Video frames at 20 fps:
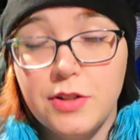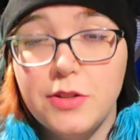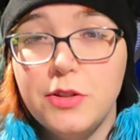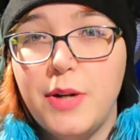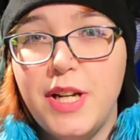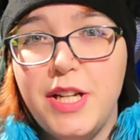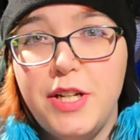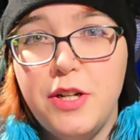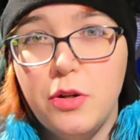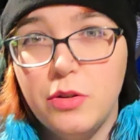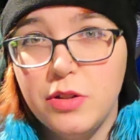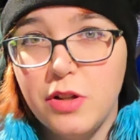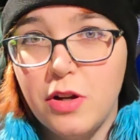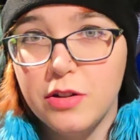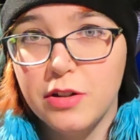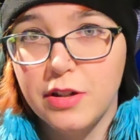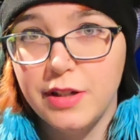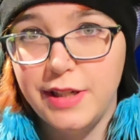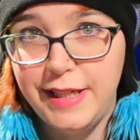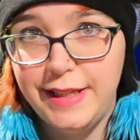although I no
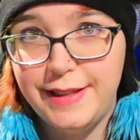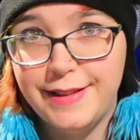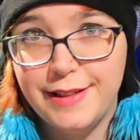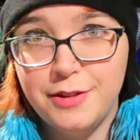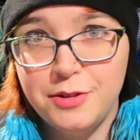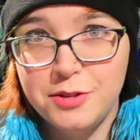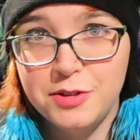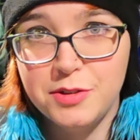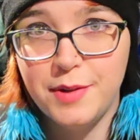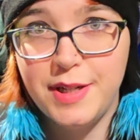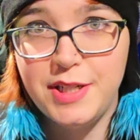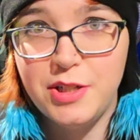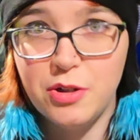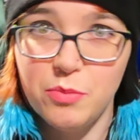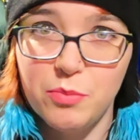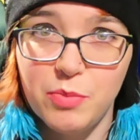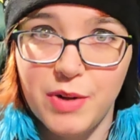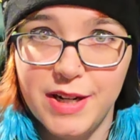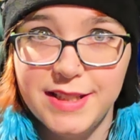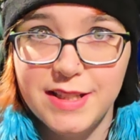longer need those, so I
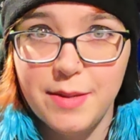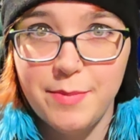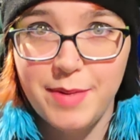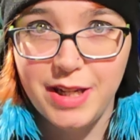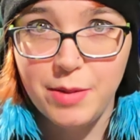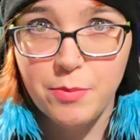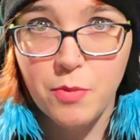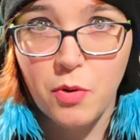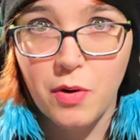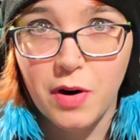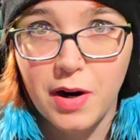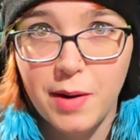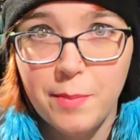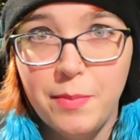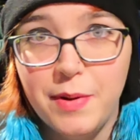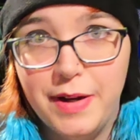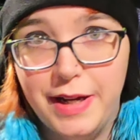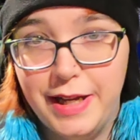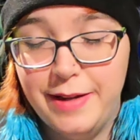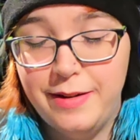don't bring them anymore,
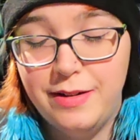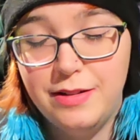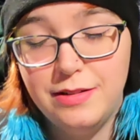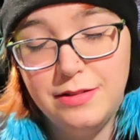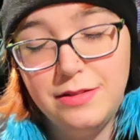but